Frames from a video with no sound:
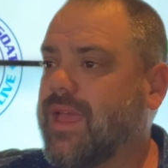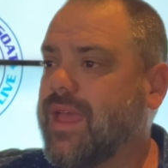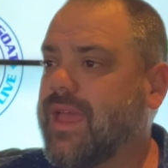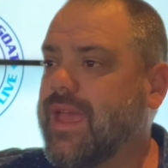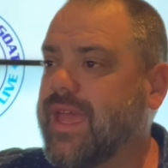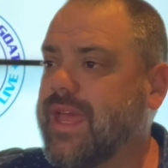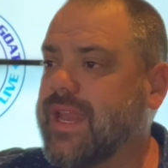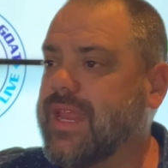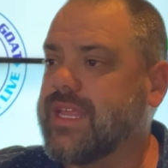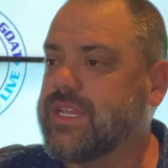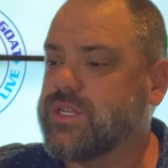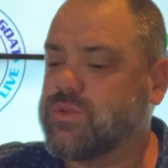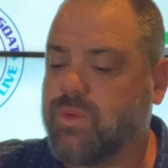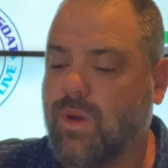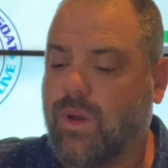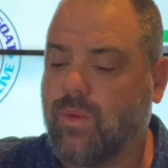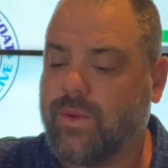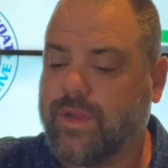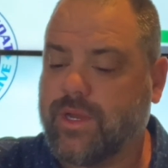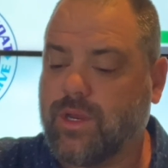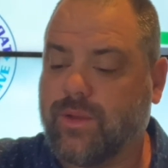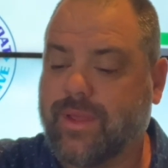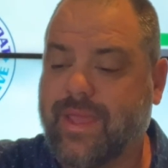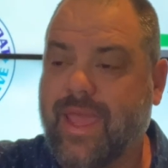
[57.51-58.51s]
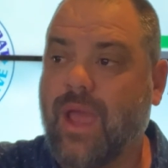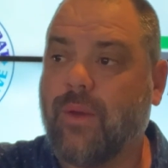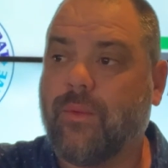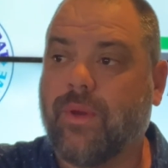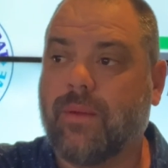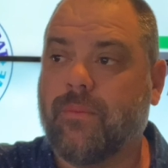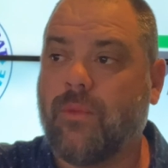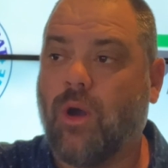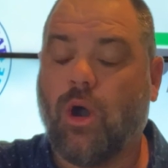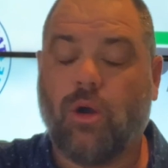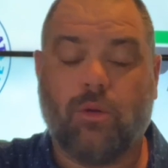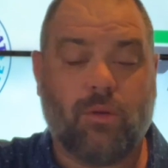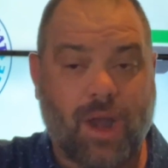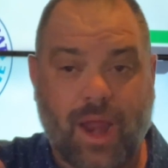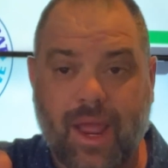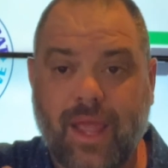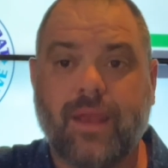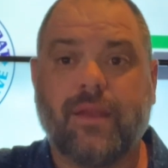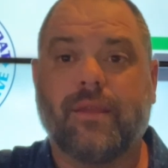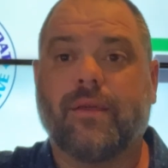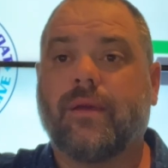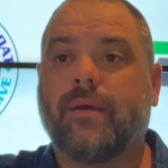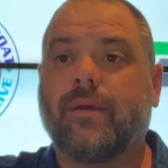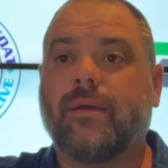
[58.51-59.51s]
It is what we do. Can't win them all,
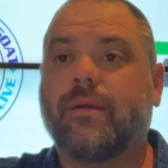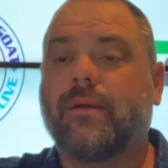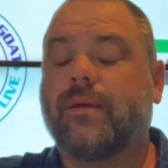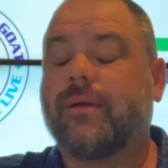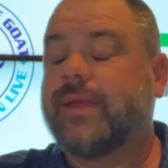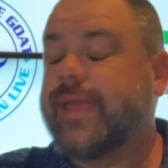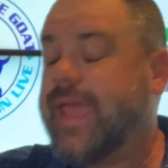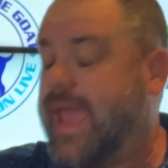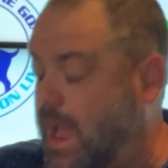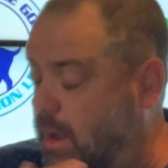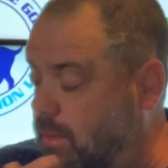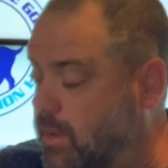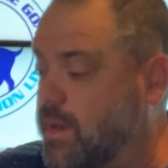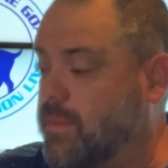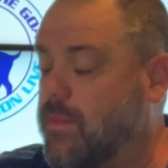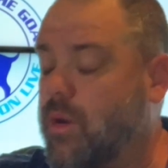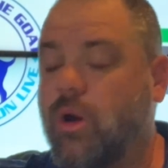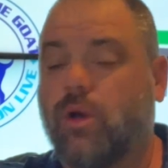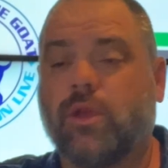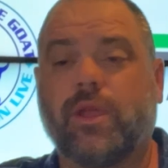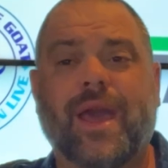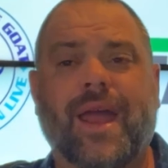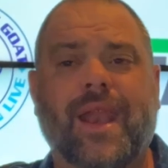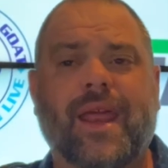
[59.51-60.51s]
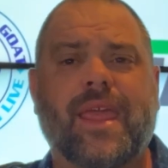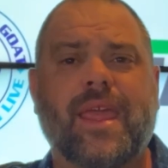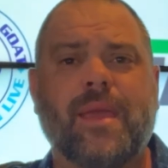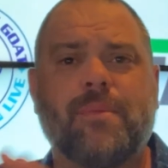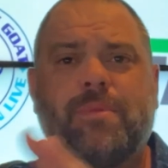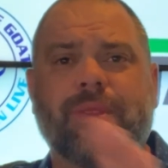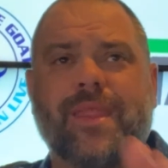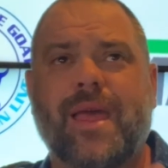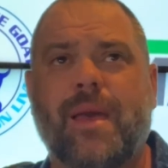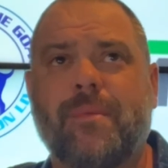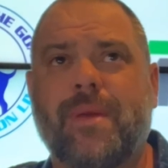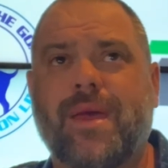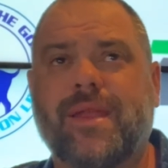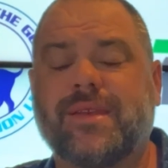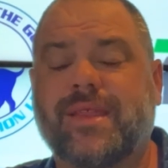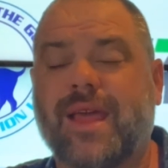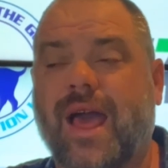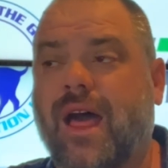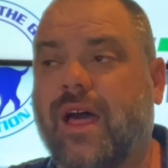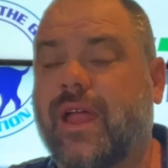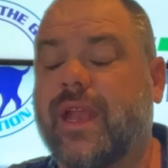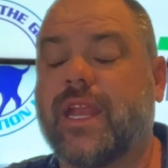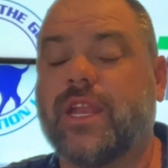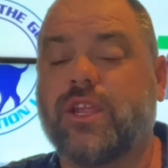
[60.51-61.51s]
right? Can't win them all. You got to keep with that
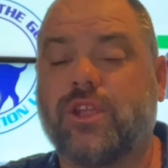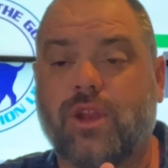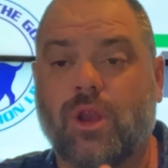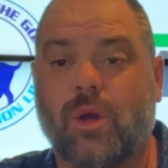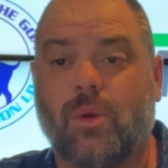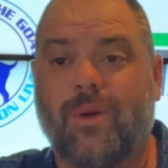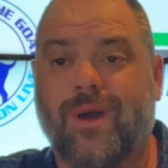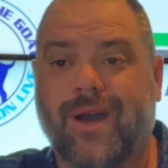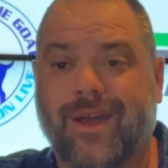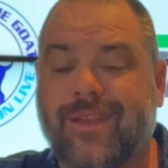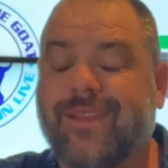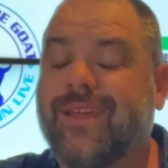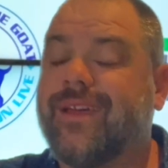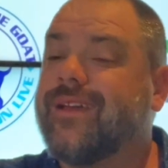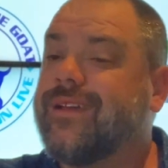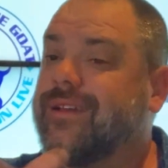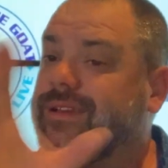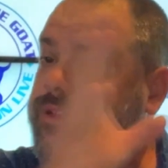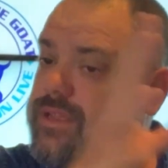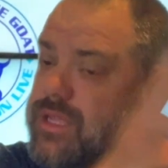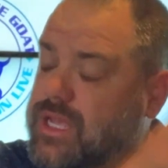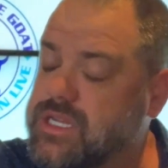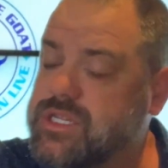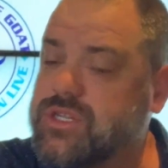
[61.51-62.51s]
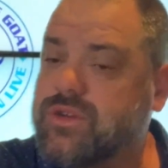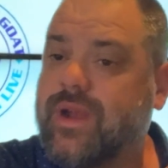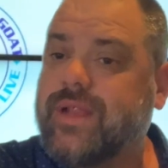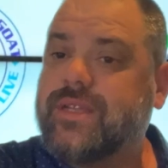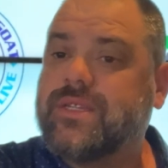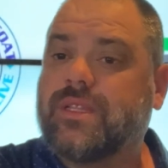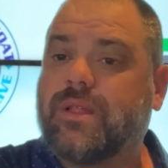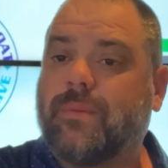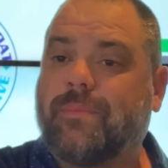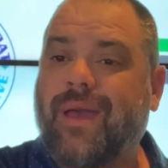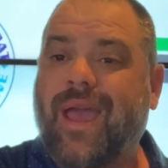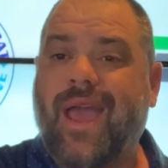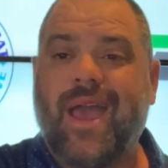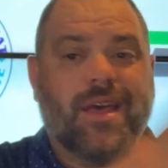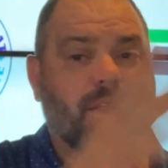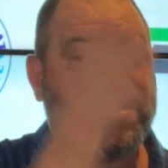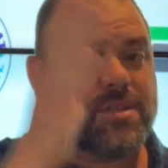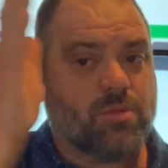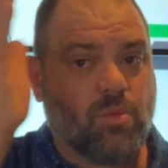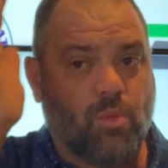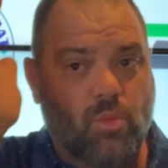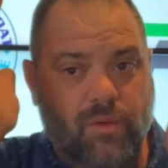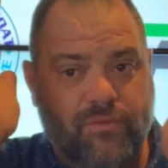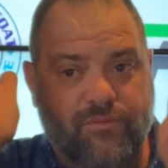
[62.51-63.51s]
mentality. And you know what? Yesterday's in the
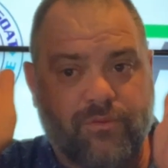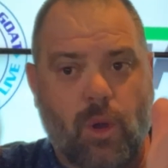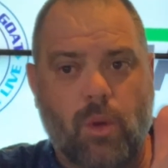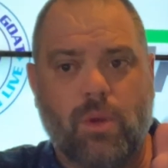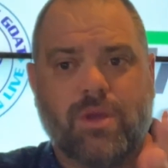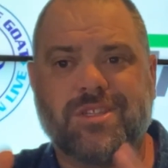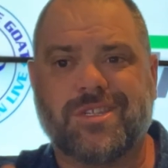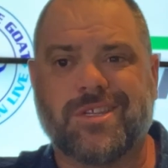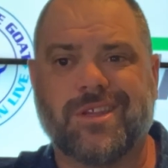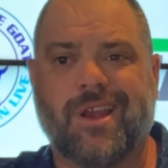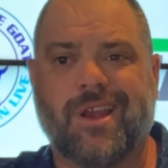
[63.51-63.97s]
past. We're focusing